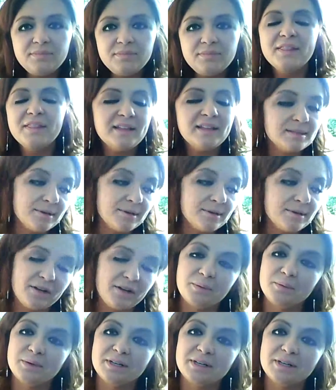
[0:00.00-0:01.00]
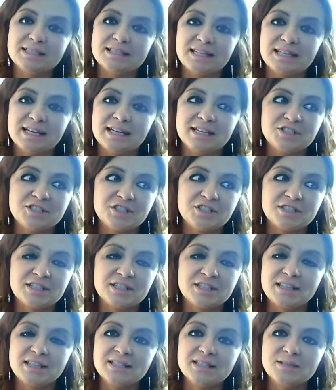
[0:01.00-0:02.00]
But that's not all I wanted to say, it's just
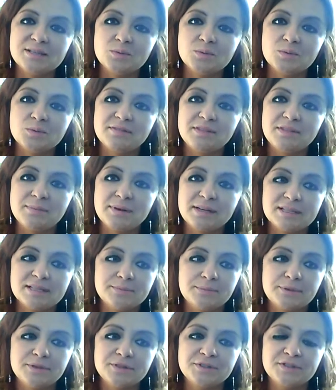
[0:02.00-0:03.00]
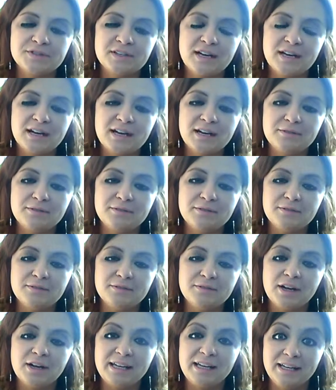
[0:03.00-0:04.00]
that this is one of the best books that I have
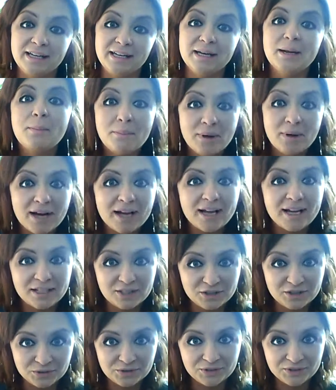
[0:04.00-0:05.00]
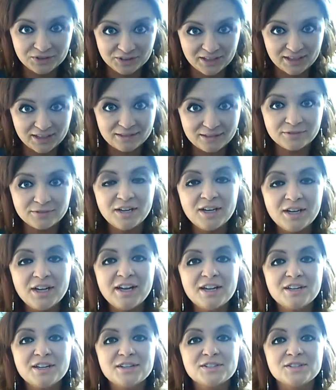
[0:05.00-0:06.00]
read in my adult life.
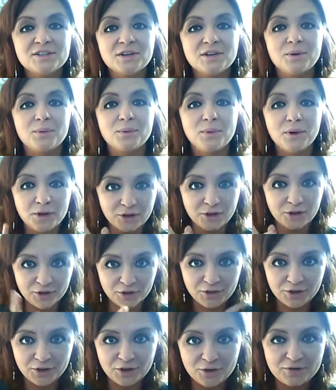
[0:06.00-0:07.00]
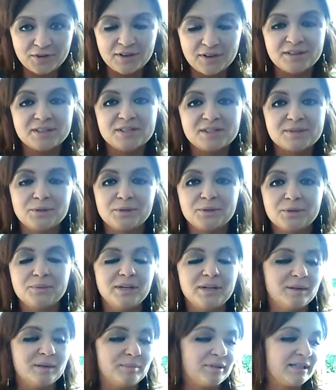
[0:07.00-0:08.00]
So go find this book,
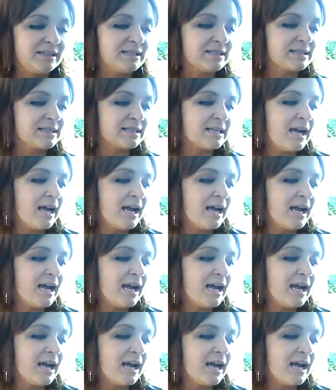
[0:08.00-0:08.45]
read it please.